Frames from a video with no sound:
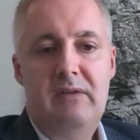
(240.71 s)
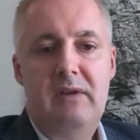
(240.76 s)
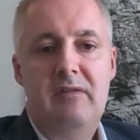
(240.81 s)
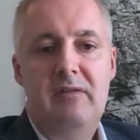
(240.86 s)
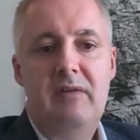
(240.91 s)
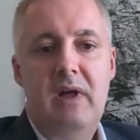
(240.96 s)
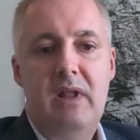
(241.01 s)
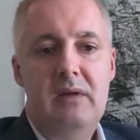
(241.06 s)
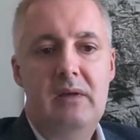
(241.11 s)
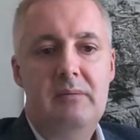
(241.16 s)
have
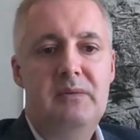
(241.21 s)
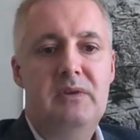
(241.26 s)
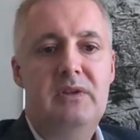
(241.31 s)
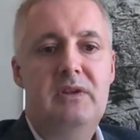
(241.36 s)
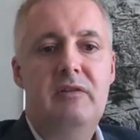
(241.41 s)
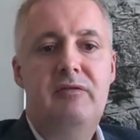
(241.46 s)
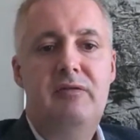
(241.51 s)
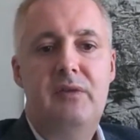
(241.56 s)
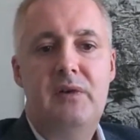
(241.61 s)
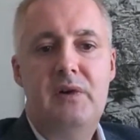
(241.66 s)

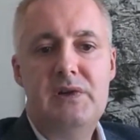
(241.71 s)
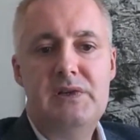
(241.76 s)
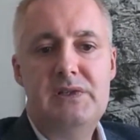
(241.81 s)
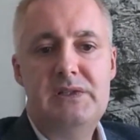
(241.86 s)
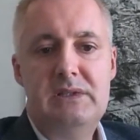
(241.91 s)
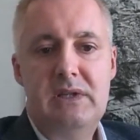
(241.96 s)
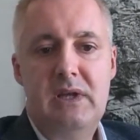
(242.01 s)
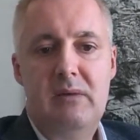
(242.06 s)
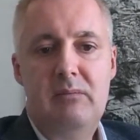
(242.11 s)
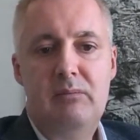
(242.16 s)
developed the
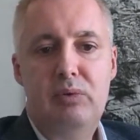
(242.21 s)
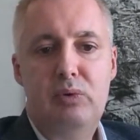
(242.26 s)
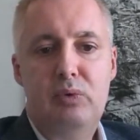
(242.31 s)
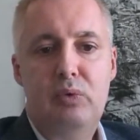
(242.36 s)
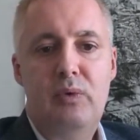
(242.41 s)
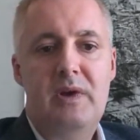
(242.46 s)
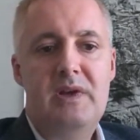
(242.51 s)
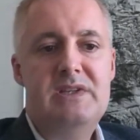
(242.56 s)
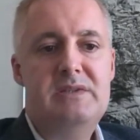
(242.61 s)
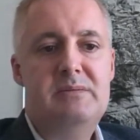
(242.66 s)
first
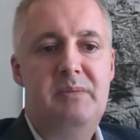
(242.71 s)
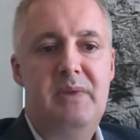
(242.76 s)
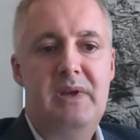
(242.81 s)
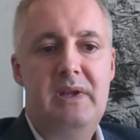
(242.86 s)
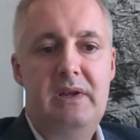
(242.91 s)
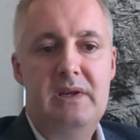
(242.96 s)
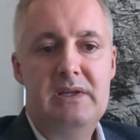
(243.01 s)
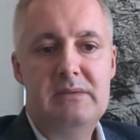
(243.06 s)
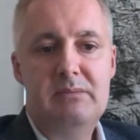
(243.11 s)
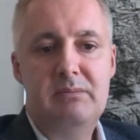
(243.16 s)
employee
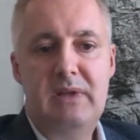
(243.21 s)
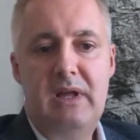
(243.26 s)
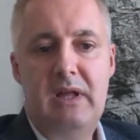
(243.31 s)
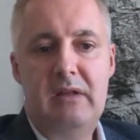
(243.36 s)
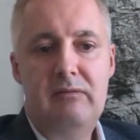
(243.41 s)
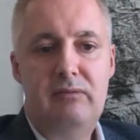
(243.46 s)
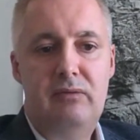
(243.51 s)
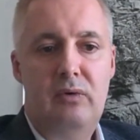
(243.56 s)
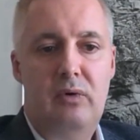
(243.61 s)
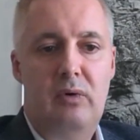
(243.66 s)
experience
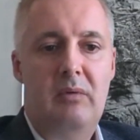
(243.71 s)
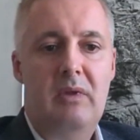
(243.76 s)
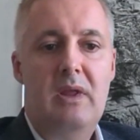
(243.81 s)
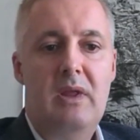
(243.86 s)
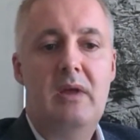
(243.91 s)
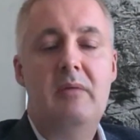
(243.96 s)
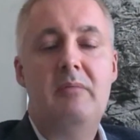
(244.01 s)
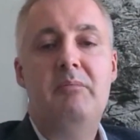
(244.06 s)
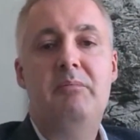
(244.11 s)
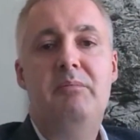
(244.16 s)

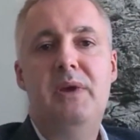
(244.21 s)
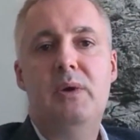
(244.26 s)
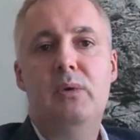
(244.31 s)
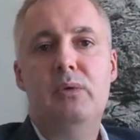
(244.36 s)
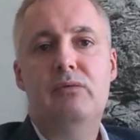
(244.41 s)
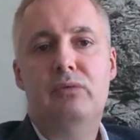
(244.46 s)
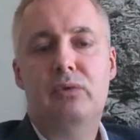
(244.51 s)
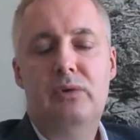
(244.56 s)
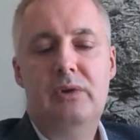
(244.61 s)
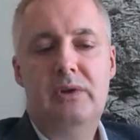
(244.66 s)
platform
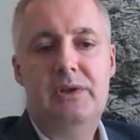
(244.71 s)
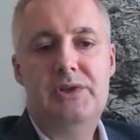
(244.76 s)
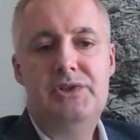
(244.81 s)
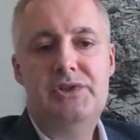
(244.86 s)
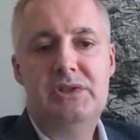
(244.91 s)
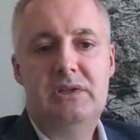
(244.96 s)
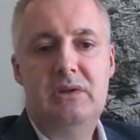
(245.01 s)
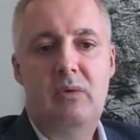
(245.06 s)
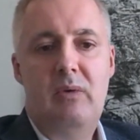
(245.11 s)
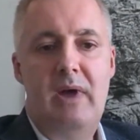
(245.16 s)
built for the
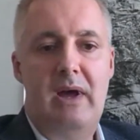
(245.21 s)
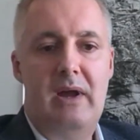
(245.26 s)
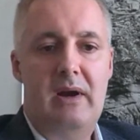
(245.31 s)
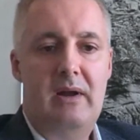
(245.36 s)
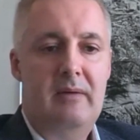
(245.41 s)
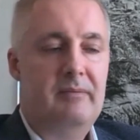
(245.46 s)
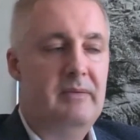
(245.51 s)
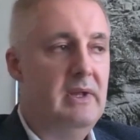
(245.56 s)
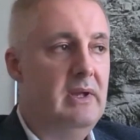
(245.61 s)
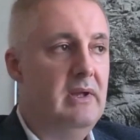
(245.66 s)
digital
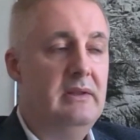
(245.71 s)
era.